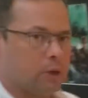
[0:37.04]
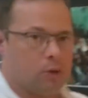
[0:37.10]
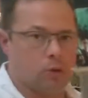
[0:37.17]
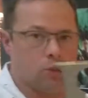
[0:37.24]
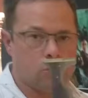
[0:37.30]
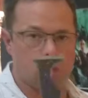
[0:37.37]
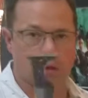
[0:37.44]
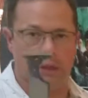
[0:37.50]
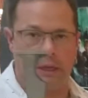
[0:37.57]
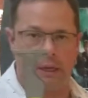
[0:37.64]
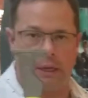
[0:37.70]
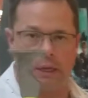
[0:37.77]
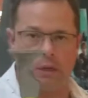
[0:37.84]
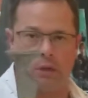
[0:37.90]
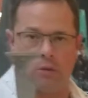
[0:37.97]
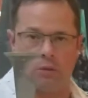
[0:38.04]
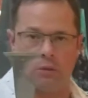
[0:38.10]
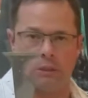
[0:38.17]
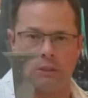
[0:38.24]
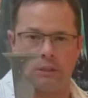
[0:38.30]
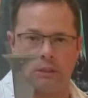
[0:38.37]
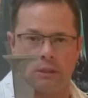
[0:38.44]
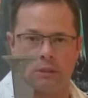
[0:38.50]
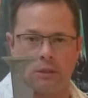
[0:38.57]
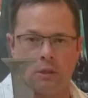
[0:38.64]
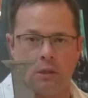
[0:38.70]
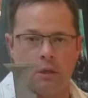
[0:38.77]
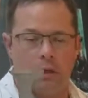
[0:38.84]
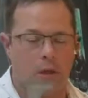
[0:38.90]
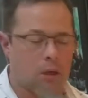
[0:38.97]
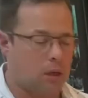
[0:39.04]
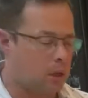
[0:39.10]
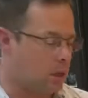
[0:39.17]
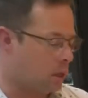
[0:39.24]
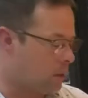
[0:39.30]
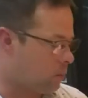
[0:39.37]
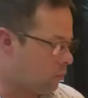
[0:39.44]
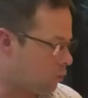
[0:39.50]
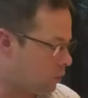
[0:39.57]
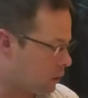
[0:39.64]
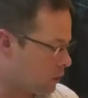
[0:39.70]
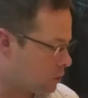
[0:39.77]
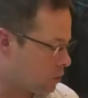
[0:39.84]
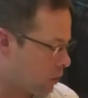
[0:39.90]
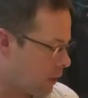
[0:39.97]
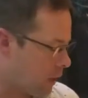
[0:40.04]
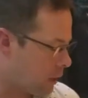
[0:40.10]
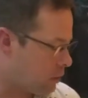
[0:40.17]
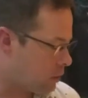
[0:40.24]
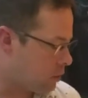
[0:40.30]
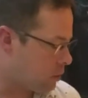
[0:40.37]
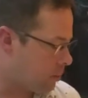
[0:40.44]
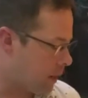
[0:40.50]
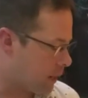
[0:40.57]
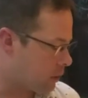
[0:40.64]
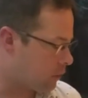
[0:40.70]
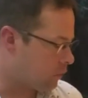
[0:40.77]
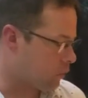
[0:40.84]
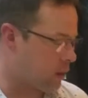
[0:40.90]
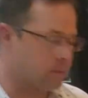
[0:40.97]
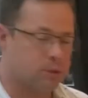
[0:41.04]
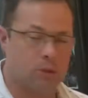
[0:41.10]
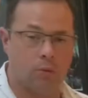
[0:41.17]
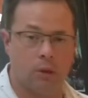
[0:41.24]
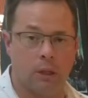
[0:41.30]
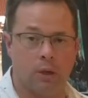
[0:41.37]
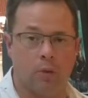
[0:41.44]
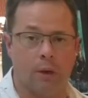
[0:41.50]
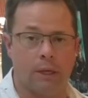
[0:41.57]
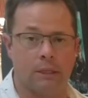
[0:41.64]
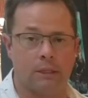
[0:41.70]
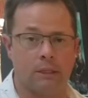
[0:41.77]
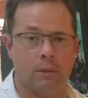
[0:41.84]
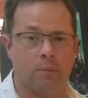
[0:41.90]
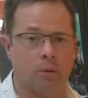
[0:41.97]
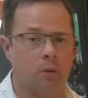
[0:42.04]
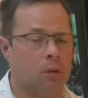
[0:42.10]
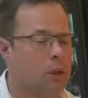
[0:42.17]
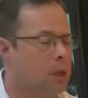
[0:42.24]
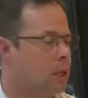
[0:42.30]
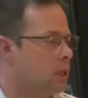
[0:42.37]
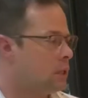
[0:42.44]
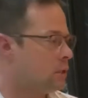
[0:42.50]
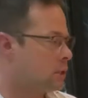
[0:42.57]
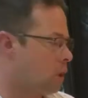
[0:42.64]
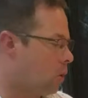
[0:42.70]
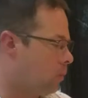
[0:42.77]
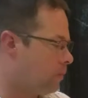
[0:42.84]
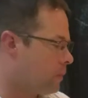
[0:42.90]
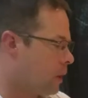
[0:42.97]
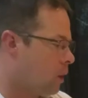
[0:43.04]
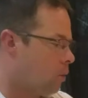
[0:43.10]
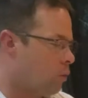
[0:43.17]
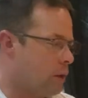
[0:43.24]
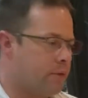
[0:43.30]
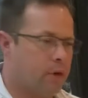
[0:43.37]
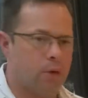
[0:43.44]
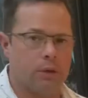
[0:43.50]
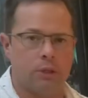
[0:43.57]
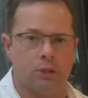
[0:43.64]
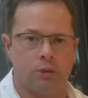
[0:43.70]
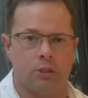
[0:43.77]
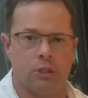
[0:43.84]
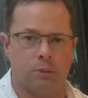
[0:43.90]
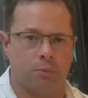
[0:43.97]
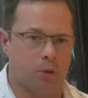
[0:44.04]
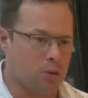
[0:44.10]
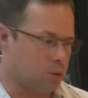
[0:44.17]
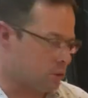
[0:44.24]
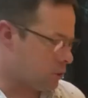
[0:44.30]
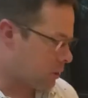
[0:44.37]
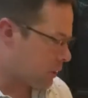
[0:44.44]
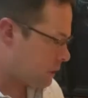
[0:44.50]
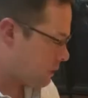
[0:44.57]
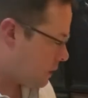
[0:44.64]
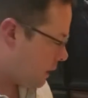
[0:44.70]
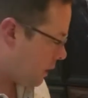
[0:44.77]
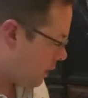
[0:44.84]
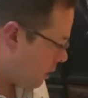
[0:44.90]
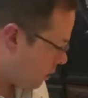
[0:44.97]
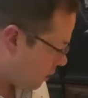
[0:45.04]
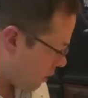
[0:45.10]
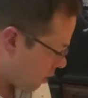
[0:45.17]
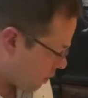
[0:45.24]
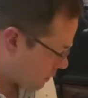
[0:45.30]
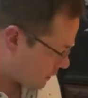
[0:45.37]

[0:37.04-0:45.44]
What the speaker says: a new tool that he uses. We're going to show you how to do the back of the frames. They're really quick and simple. So we've always used spoons. You can see here there are